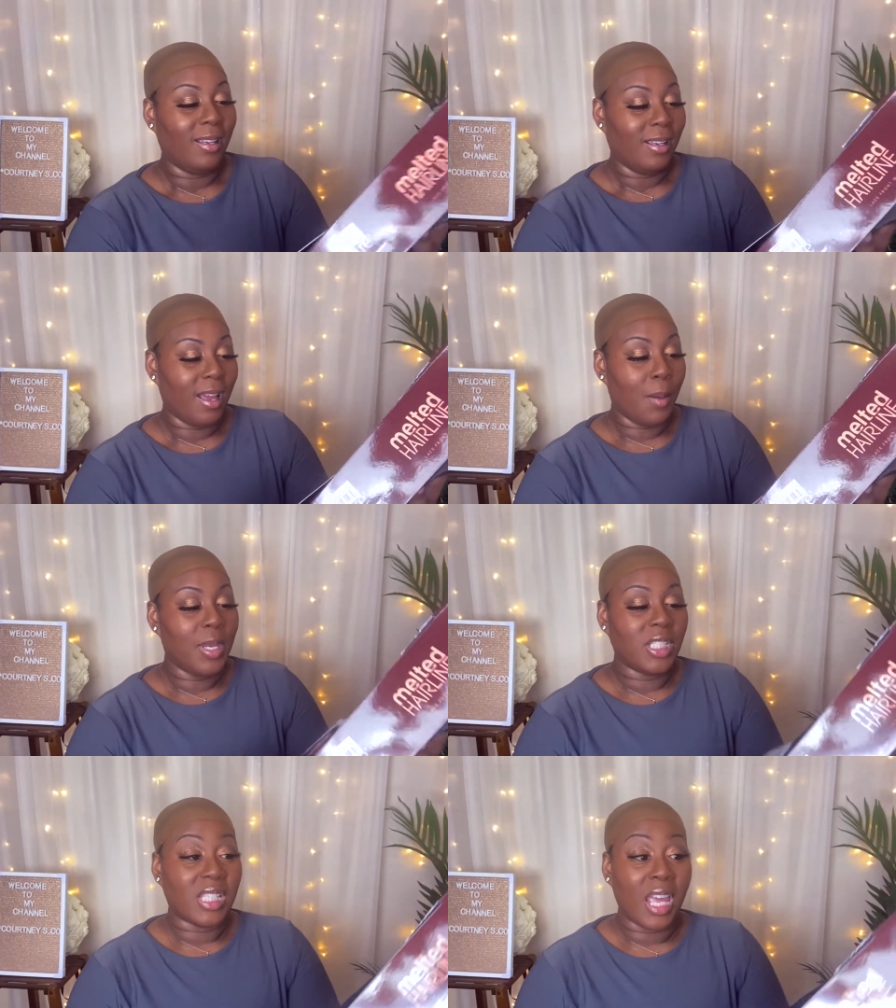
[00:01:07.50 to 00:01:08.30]
I
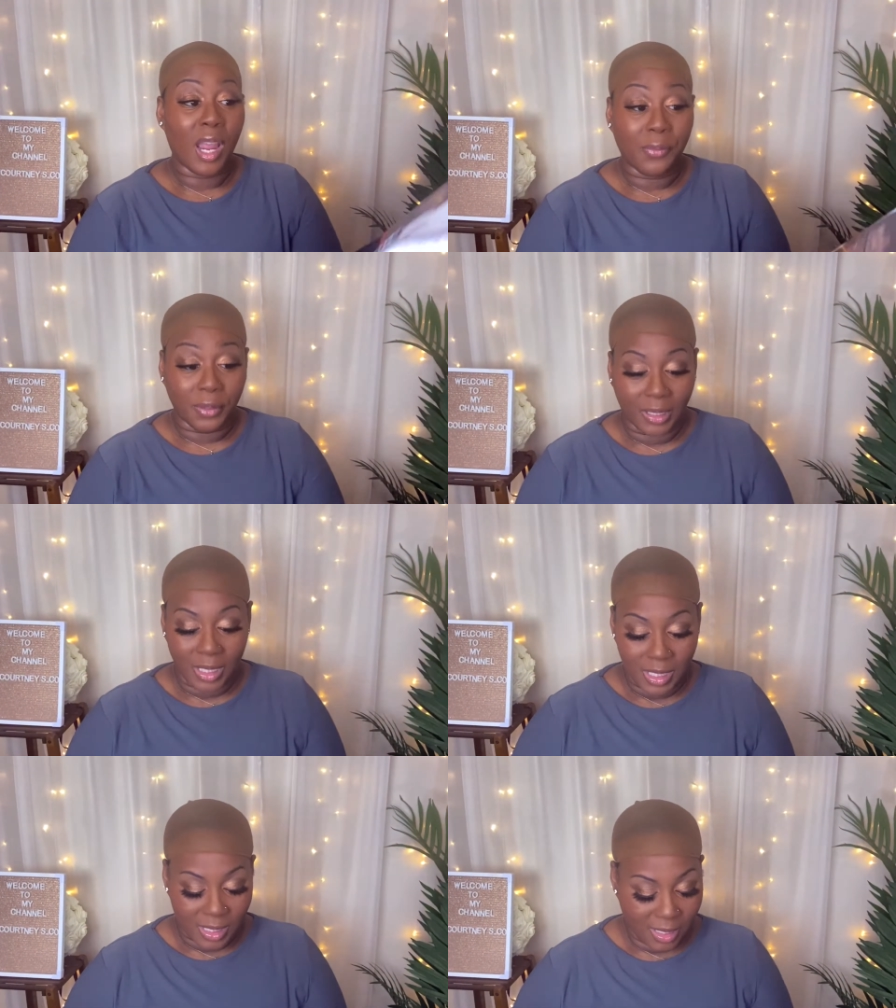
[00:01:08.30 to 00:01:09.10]
mean, just
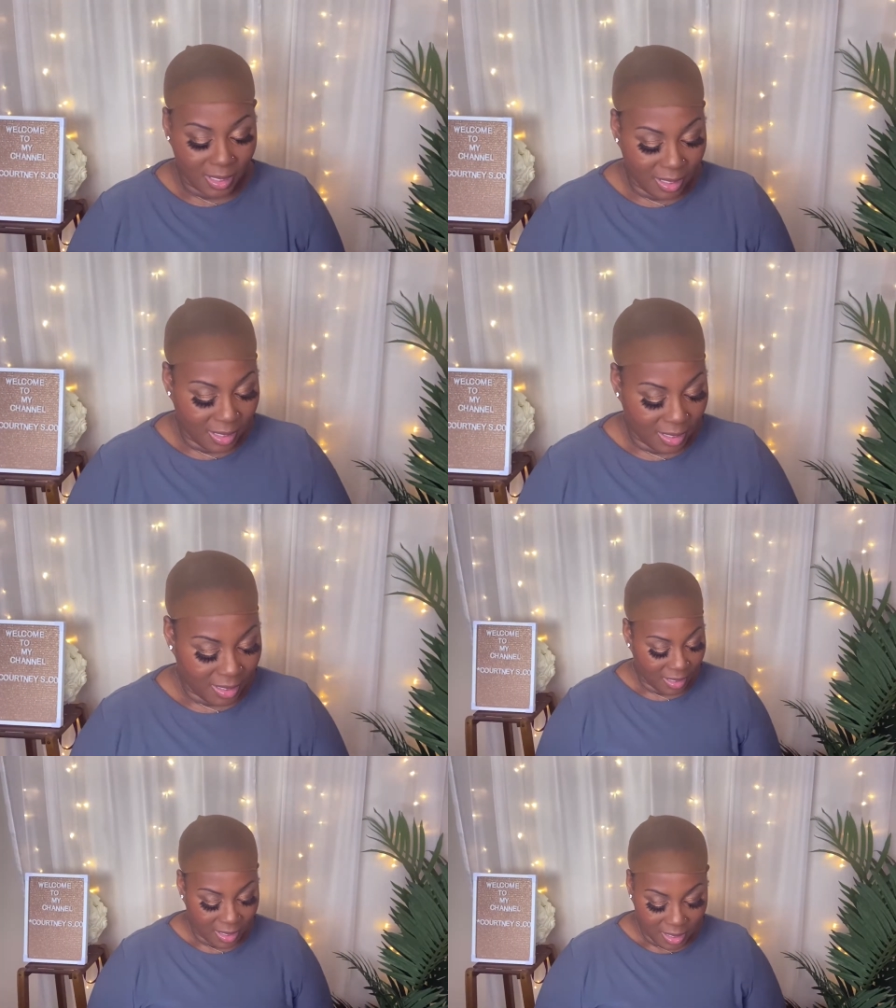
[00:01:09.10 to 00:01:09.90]
effortless.
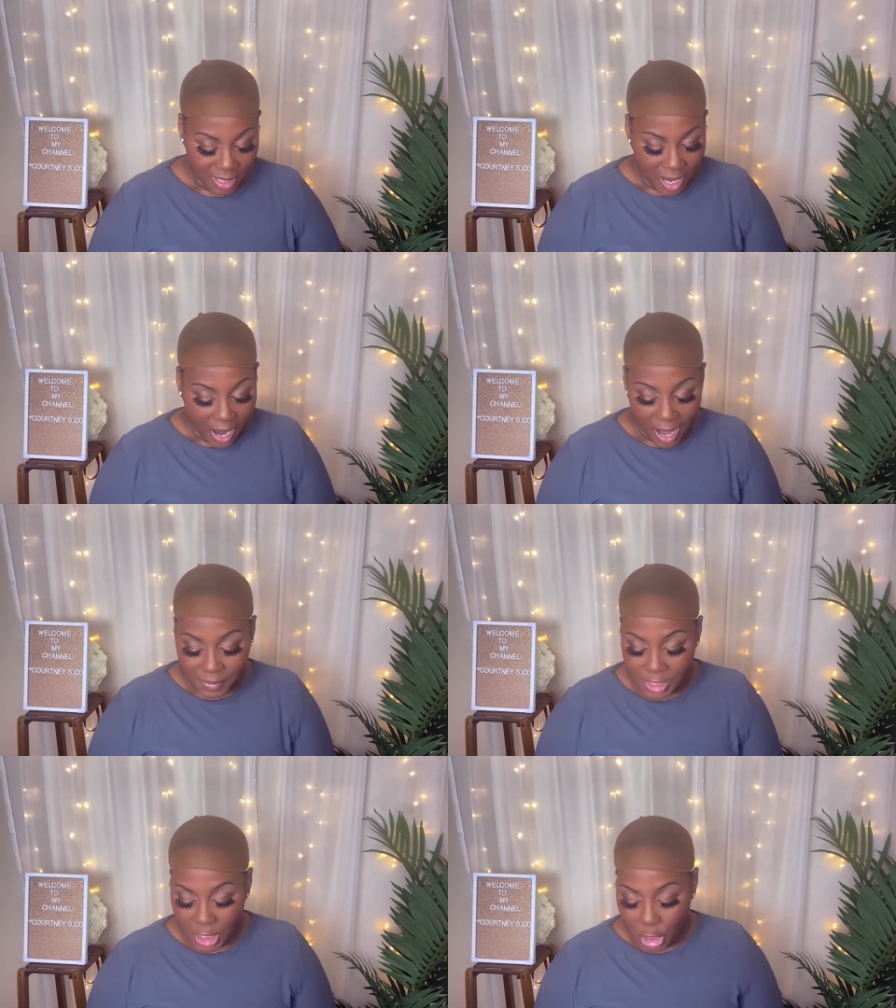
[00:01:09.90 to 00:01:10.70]
I've
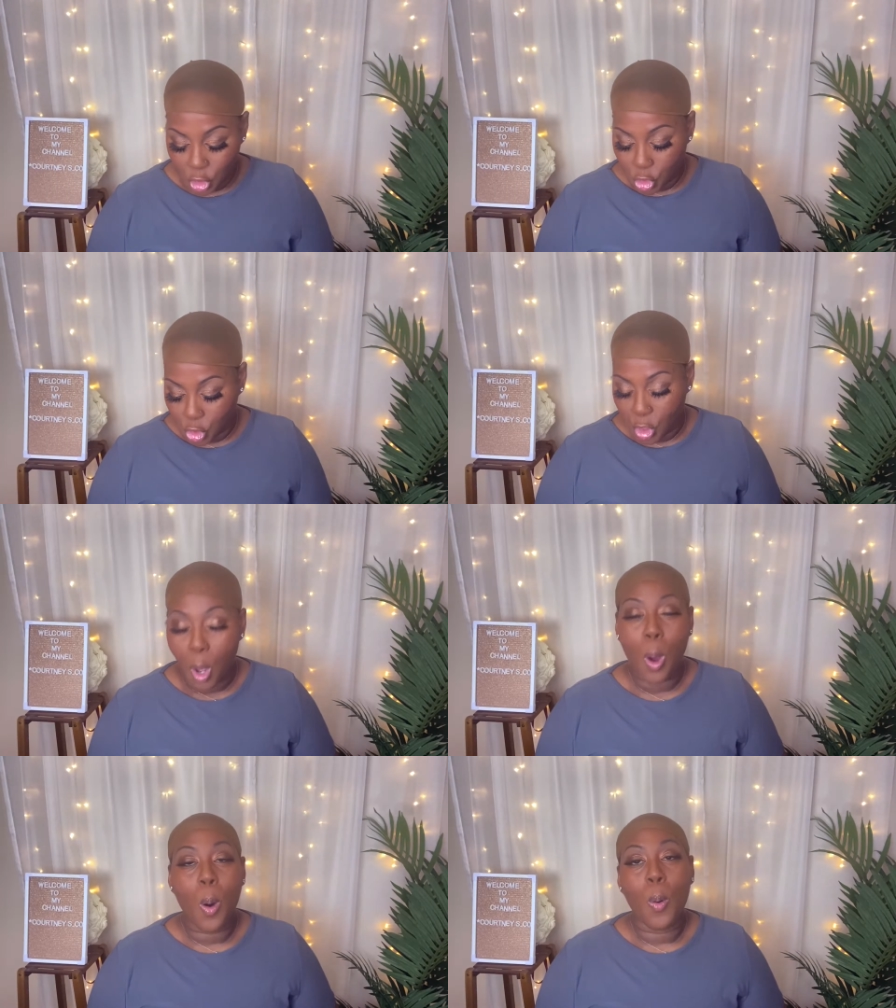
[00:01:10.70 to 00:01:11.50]
seen
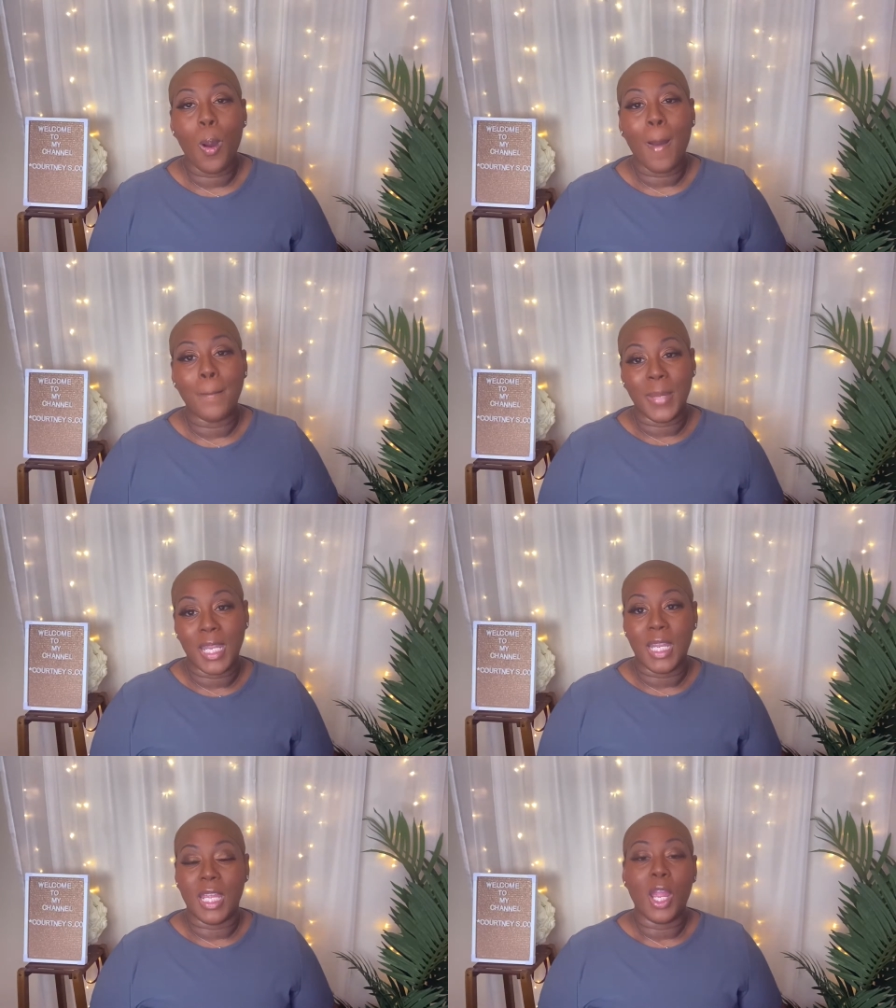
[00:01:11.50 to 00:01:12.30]
so
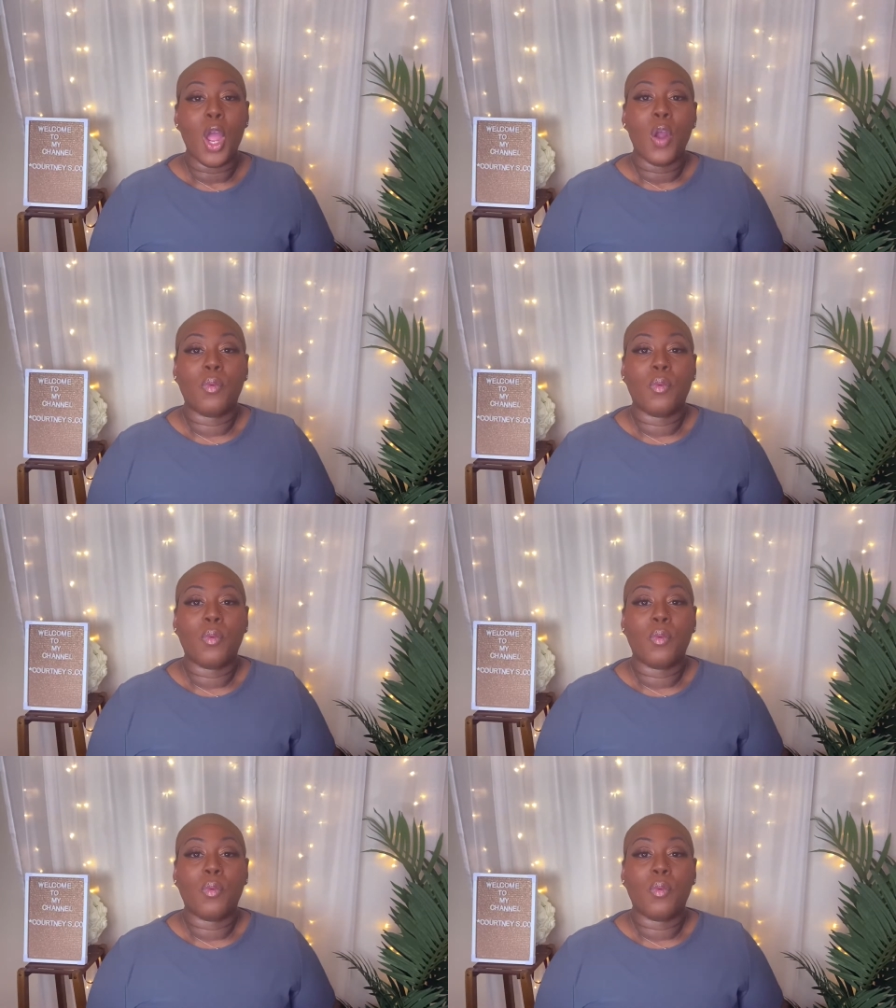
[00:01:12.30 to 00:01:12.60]
many